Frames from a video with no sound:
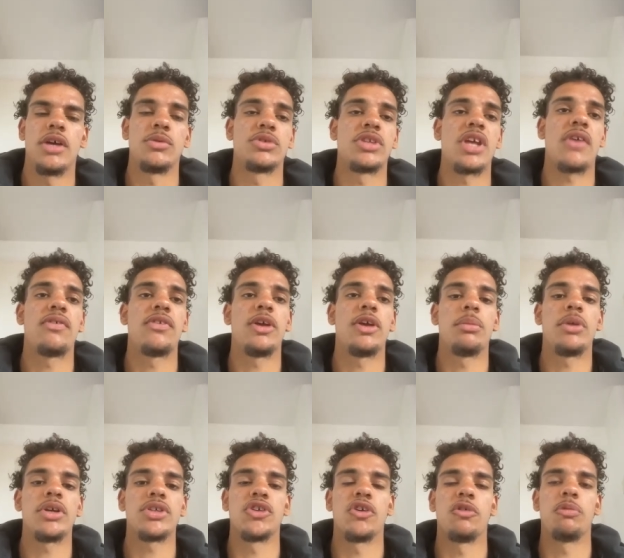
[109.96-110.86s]
it was definitely a
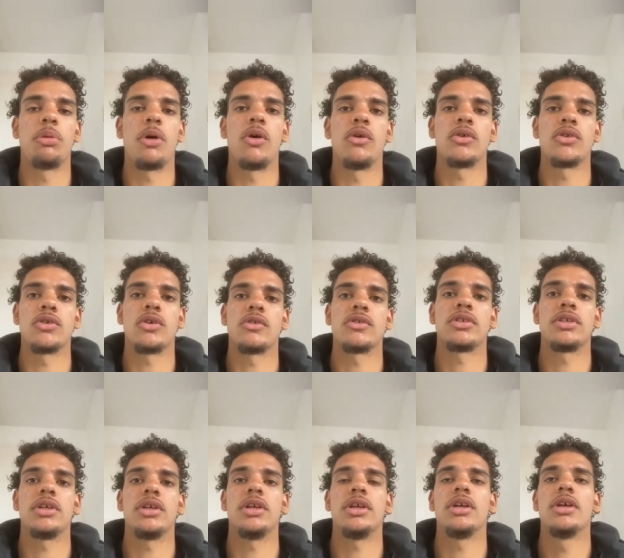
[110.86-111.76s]
mixture of both because
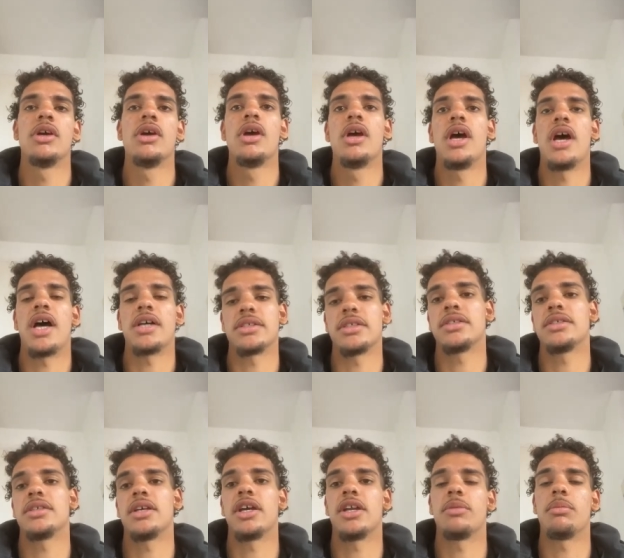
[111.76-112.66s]
obviously, as I
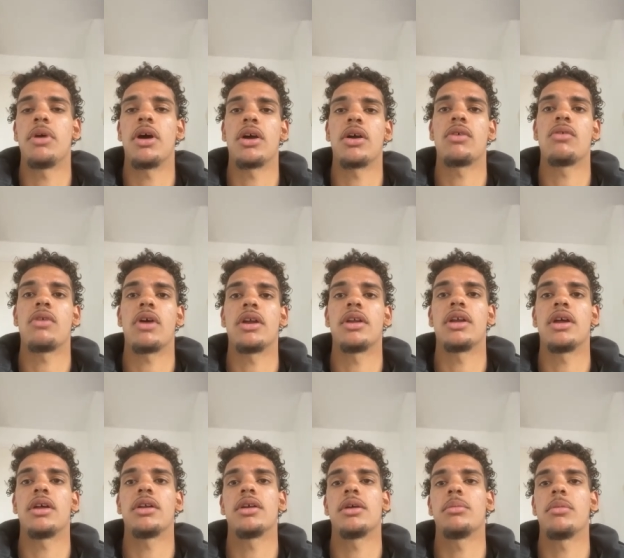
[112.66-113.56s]
said, my
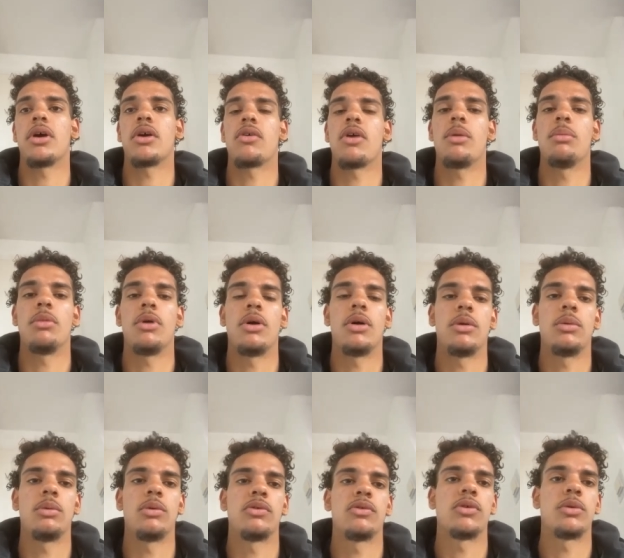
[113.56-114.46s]
granddad and my grandma
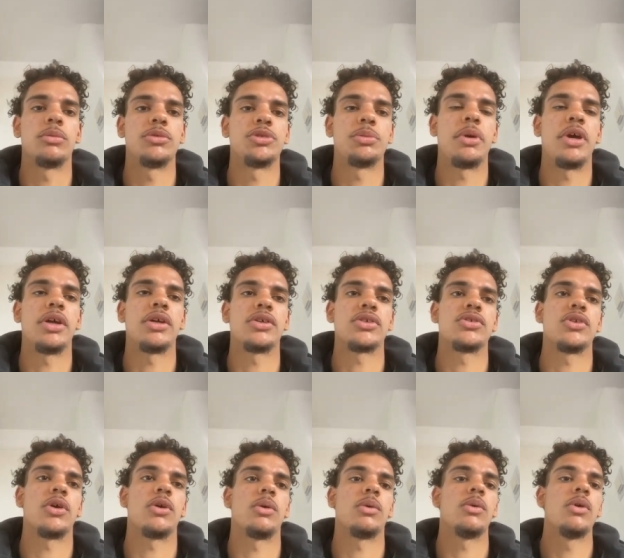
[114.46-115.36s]
were from Jamaica,
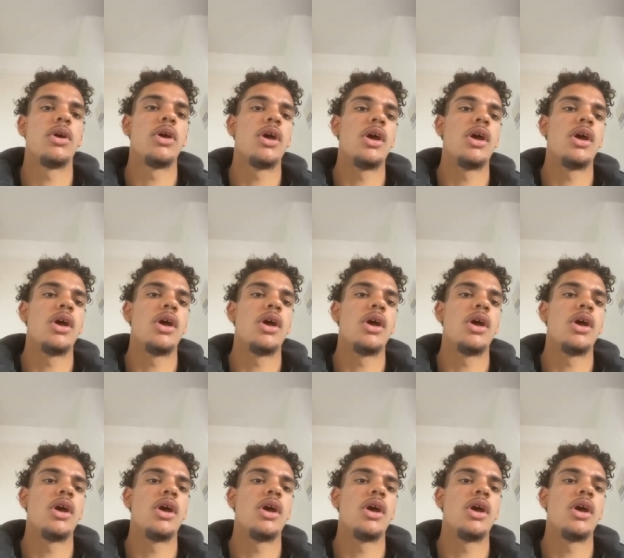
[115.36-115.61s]
so mm.